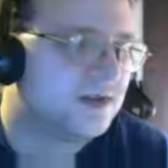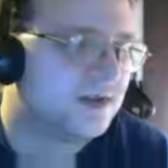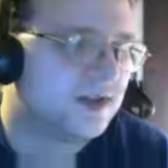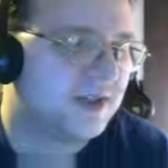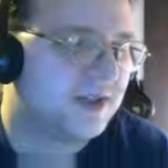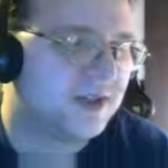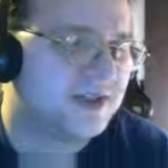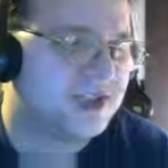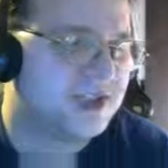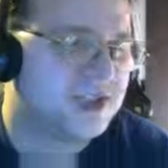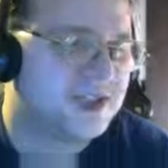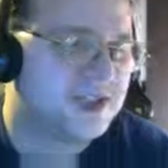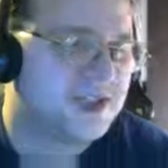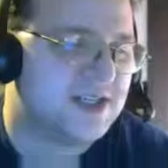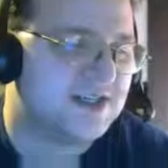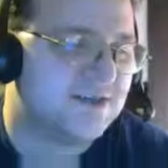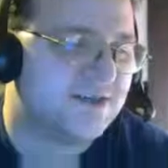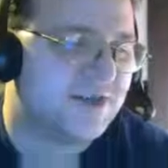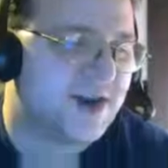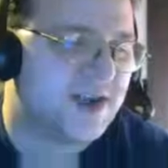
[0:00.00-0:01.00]
Ah, oh,
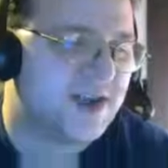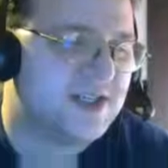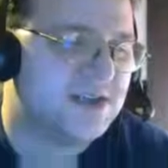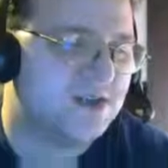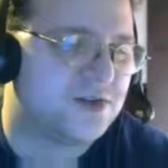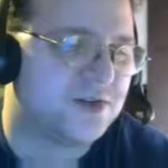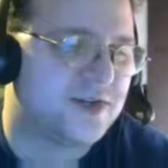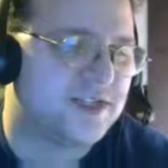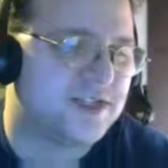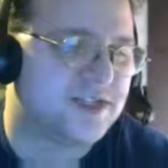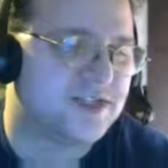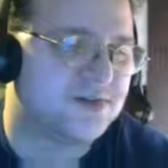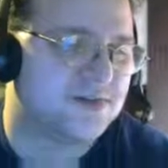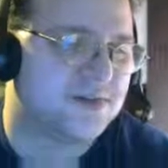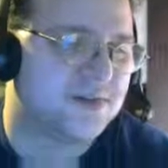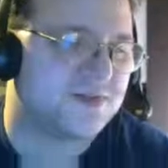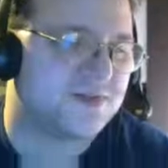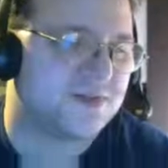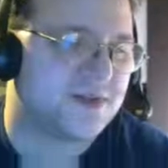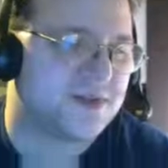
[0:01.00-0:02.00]
Jian, finally you grace us
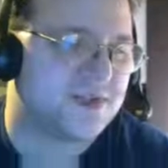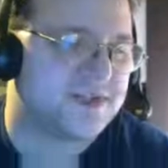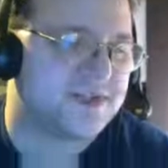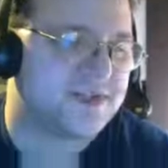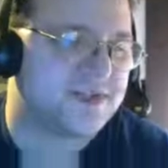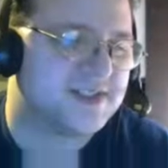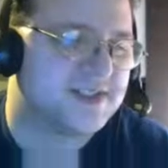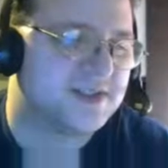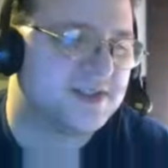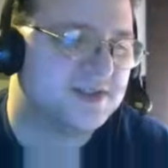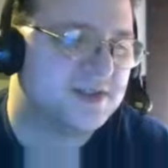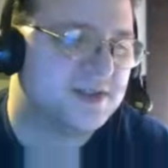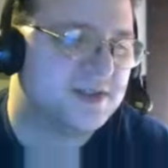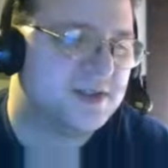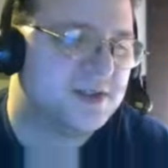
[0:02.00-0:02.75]
with your presence.